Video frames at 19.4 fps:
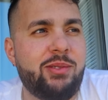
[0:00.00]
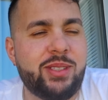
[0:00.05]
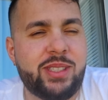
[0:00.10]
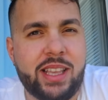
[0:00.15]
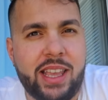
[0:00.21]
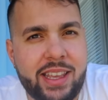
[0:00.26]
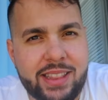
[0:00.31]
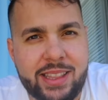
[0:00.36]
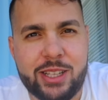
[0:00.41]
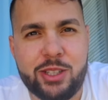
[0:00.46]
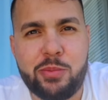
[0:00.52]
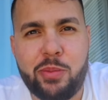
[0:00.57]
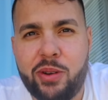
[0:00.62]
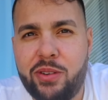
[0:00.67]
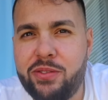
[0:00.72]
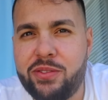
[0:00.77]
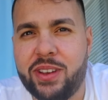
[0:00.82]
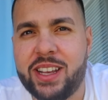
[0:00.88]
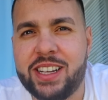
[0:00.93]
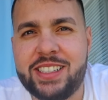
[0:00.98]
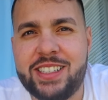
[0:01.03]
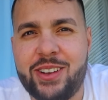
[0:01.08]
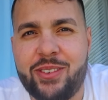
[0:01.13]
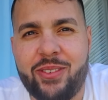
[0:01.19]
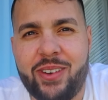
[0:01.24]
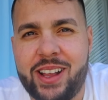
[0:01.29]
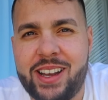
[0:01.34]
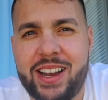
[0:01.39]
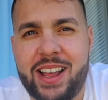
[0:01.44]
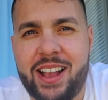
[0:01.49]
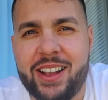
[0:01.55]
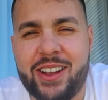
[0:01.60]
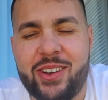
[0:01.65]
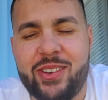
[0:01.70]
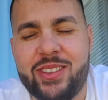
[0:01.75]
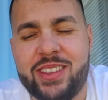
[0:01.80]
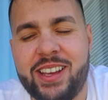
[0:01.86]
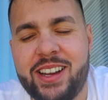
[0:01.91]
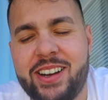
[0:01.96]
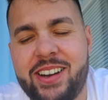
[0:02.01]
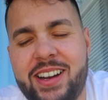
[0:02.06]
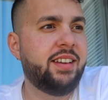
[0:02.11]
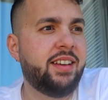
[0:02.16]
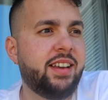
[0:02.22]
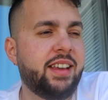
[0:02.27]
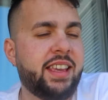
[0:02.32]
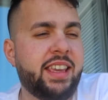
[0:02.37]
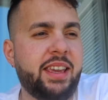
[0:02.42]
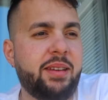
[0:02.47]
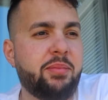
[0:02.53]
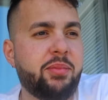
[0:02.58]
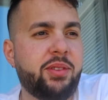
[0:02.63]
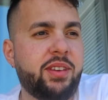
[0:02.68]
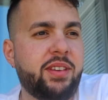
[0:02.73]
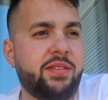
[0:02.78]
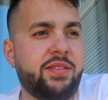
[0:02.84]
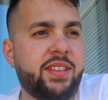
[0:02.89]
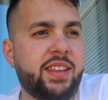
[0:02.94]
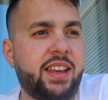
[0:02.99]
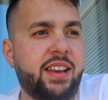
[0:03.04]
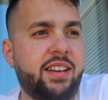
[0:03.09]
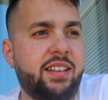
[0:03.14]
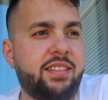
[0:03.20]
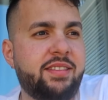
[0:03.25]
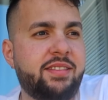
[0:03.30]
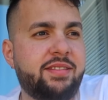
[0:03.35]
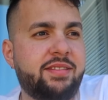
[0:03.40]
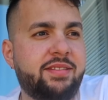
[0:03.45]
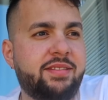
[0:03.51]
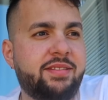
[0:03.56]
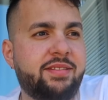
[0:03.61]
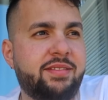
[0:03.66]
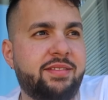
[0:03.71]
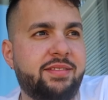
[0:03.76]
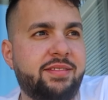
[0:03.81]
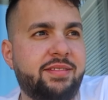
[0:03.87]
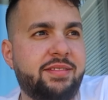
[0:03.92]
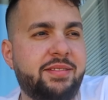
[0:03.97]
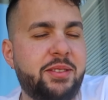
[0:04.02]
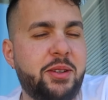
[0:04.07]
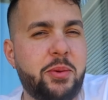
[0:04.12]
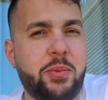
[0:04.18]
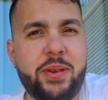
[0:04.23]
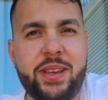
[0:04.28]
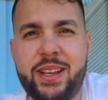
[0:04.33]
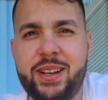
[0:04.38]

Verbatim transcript: was like, that's perfect. Why not go there? I can't believe that I'm